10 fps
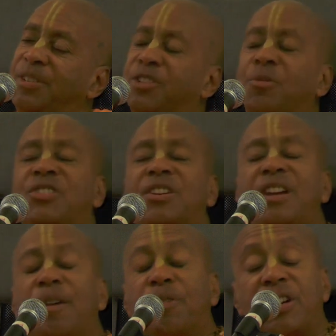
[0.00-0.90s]
So we should
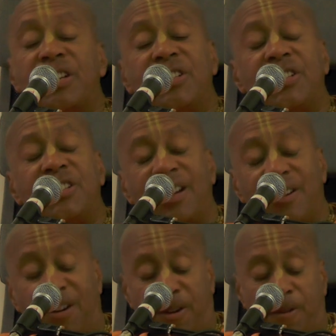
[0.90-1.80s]
never
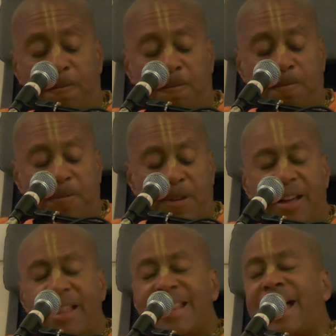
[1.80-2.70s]
consider
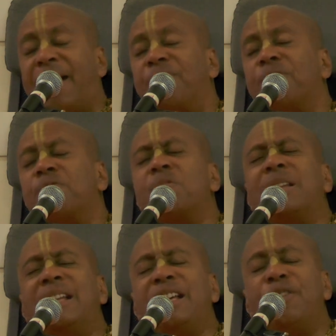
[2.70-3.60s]
that
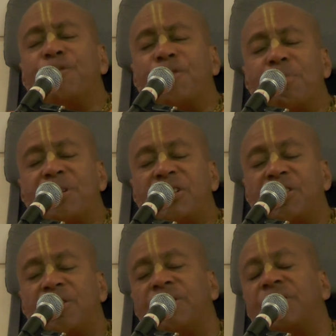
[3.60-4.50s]
relief from
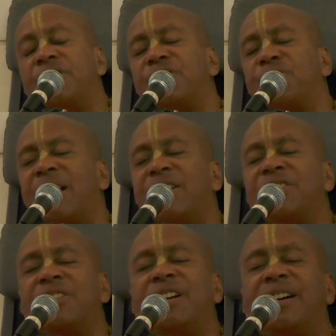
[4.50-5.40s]
material
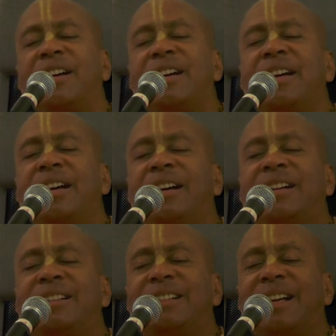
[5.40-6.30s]
distress
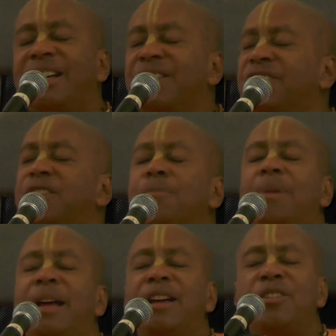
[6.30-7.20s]
is the
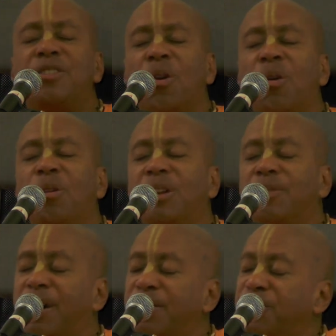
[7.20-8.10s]
main goal
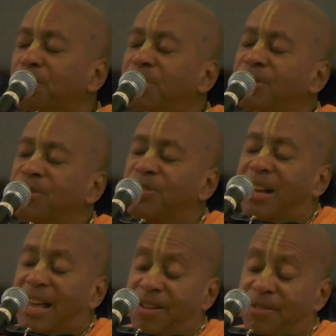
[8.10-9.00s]
of our spiritual
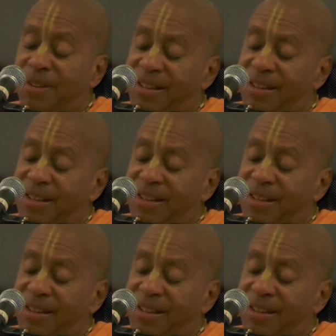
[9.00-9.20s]
life.